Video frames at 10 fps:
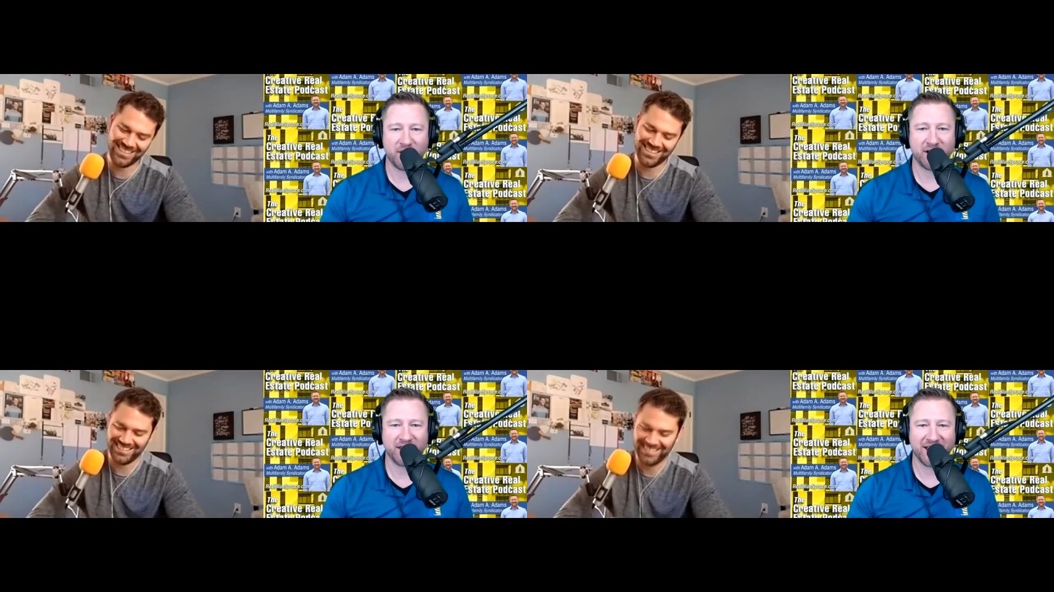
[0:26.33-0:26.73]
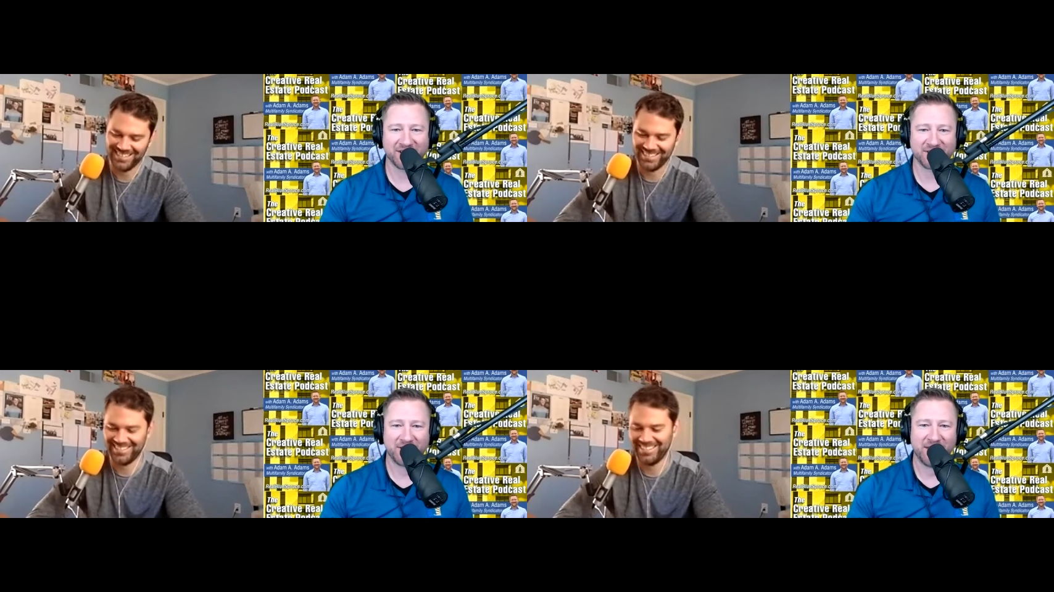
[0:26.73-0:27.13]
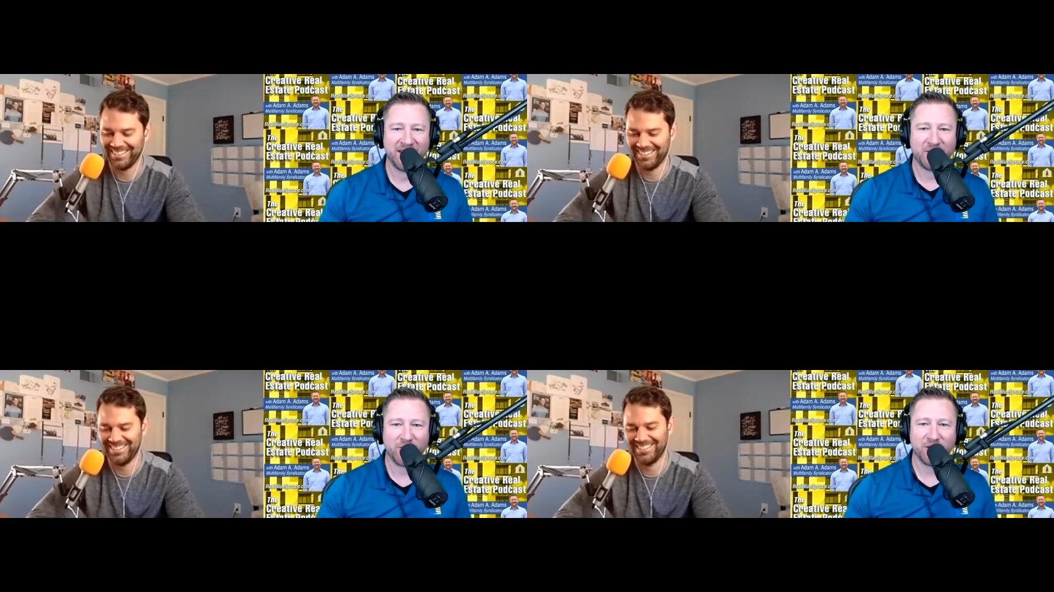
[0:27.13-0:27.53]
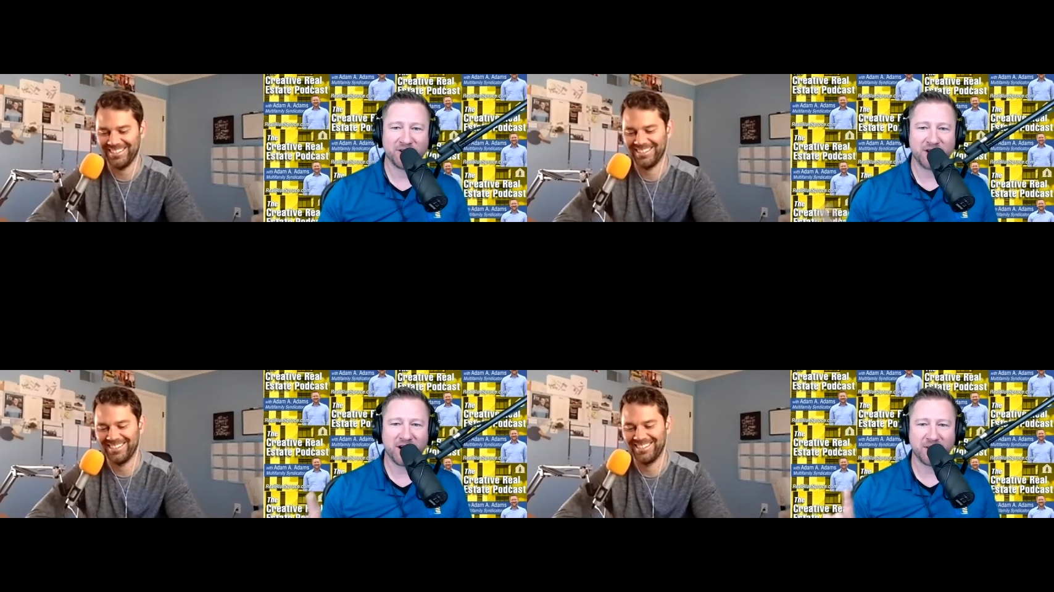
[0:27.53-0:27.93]
Speaker 1: podcast. We
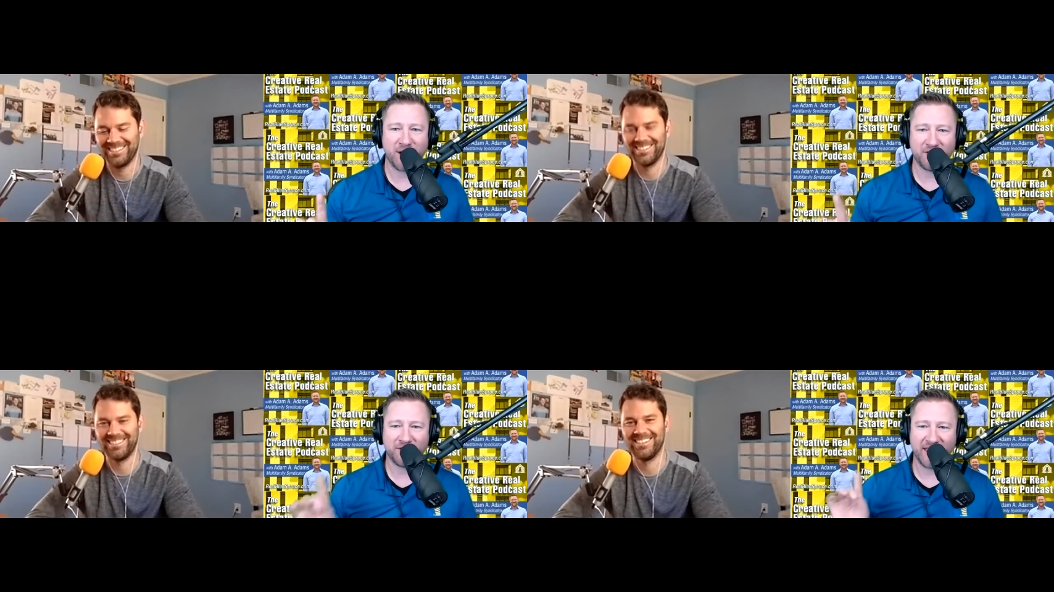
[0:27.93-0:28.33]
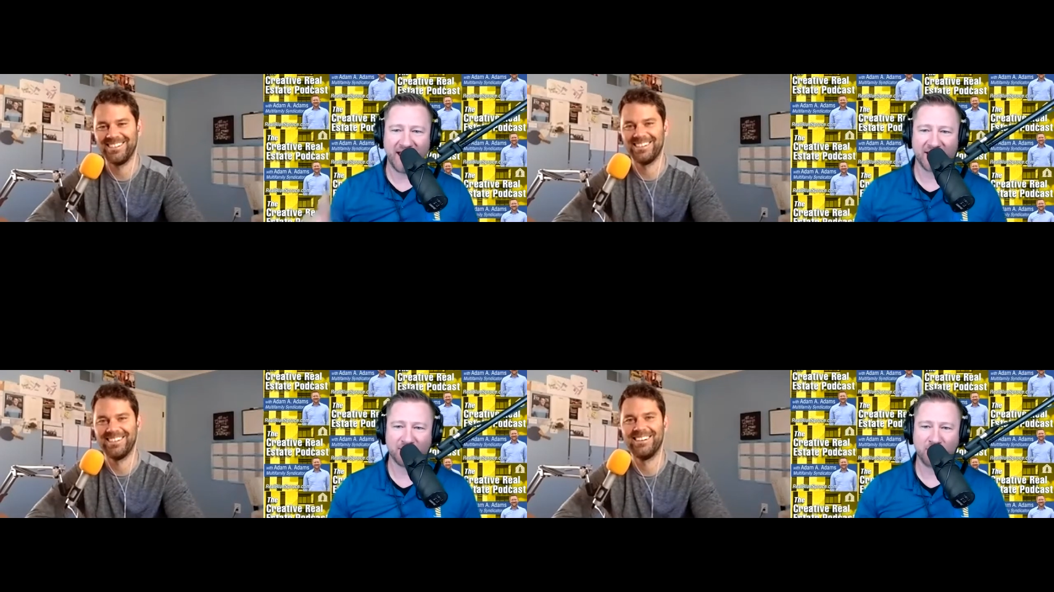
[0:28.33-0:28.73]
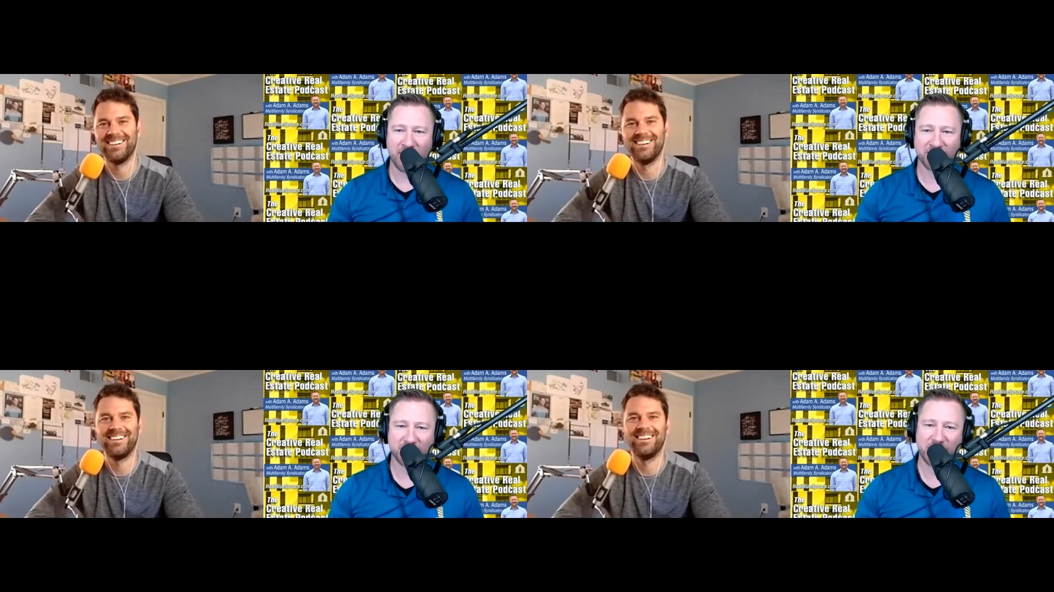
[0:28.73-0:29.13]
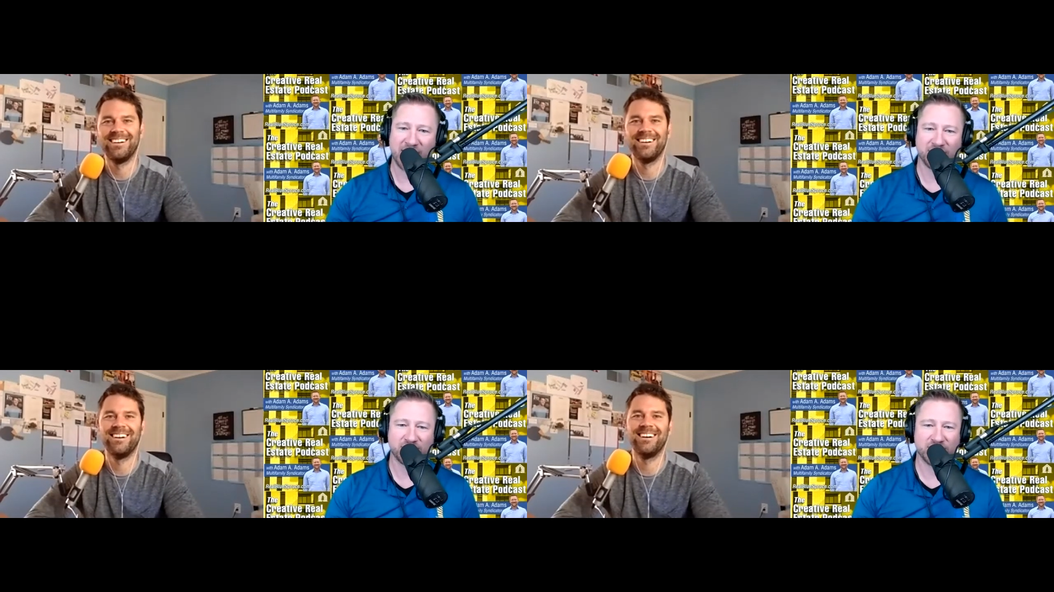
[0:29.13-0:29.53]
only talk about the out of the box
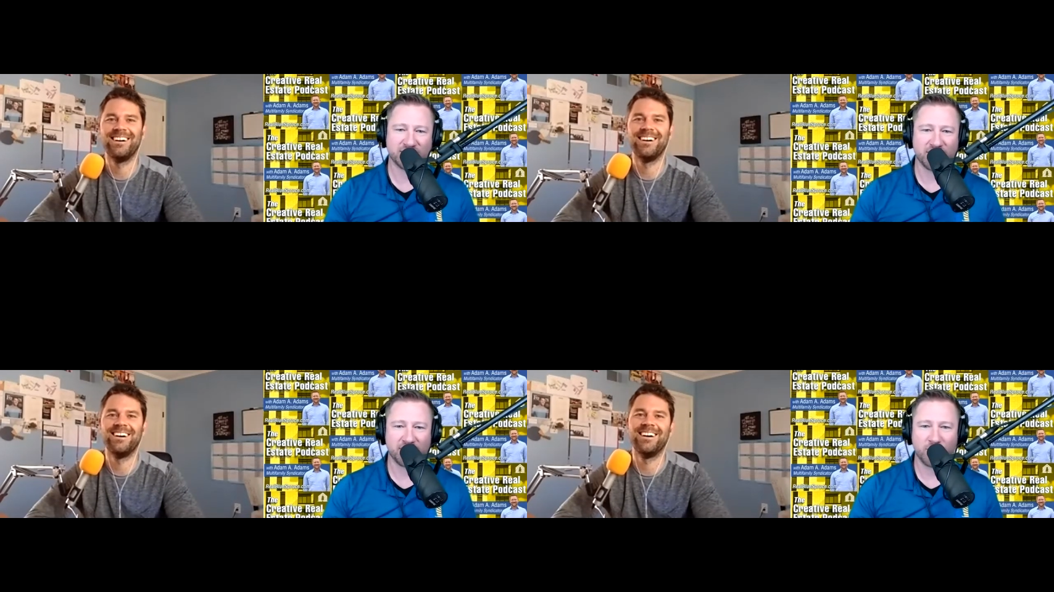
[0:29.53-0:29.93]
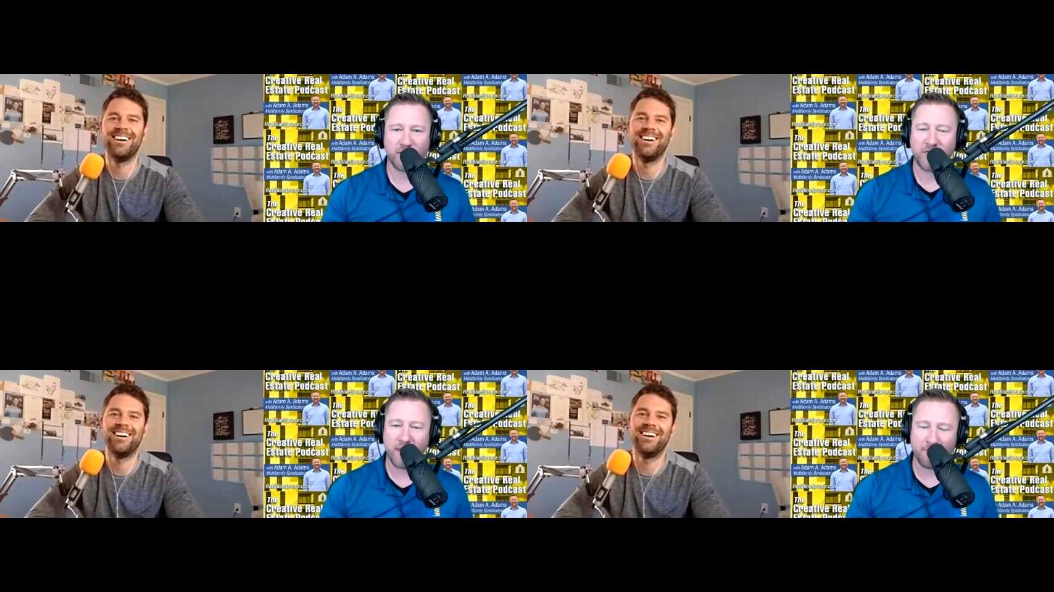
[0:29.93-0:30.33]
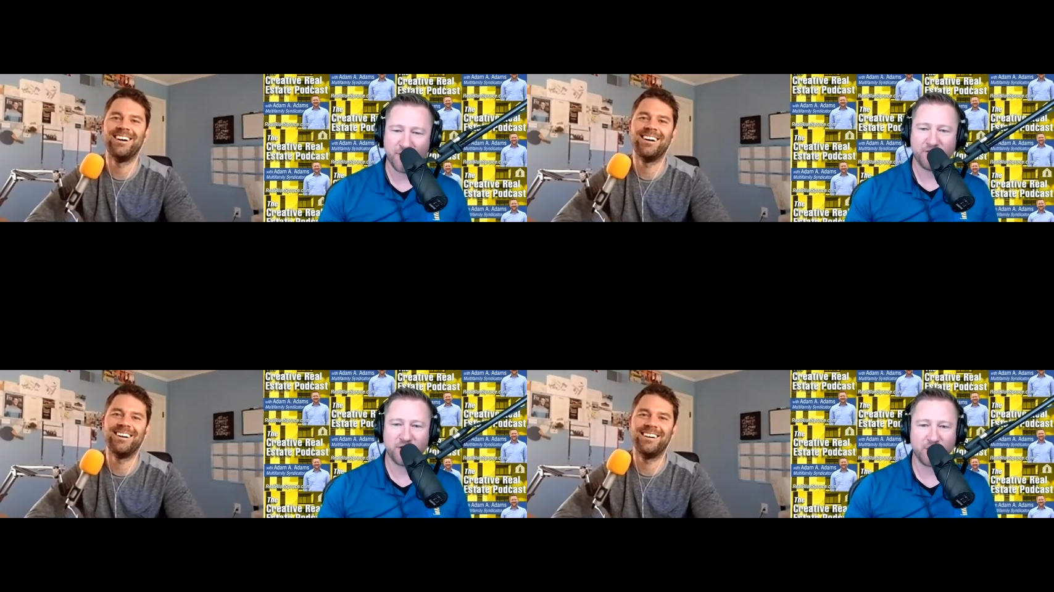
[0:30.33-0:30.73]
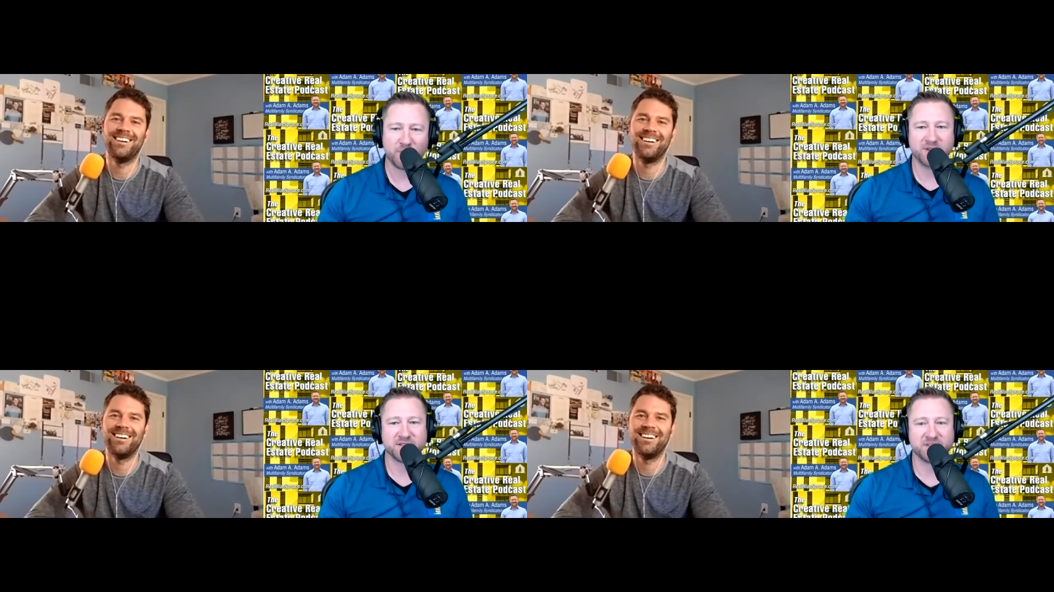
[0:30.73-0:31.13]
strategies that move your
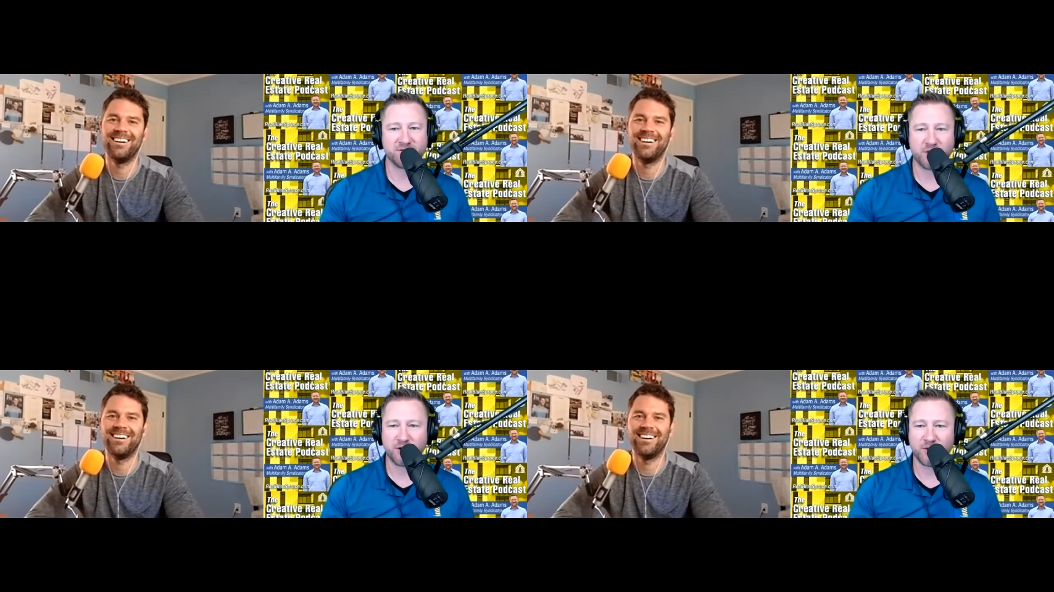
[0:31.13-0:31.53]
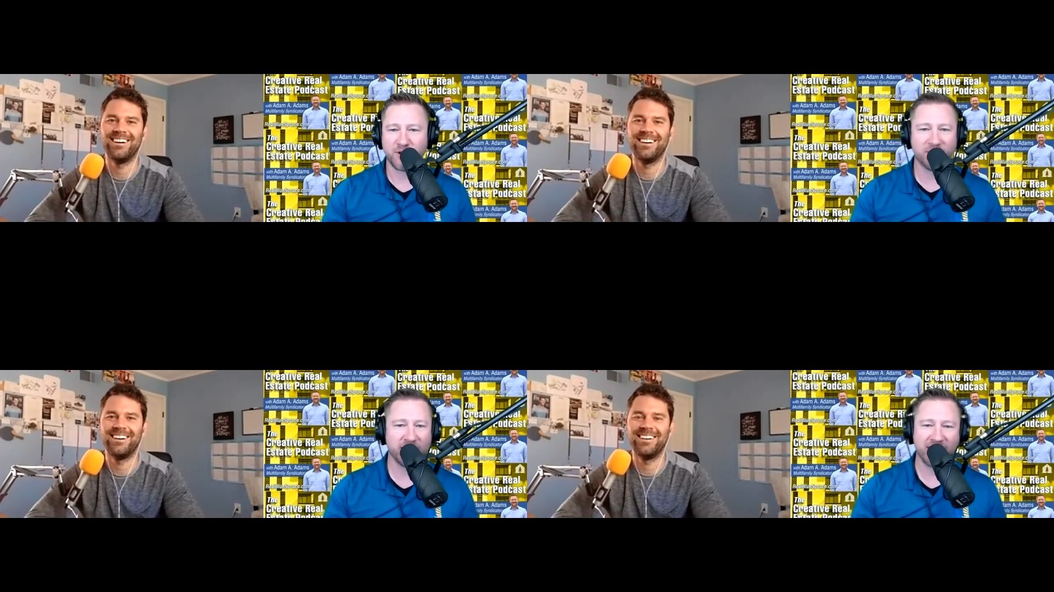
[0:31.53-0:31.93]
business forward. We don't get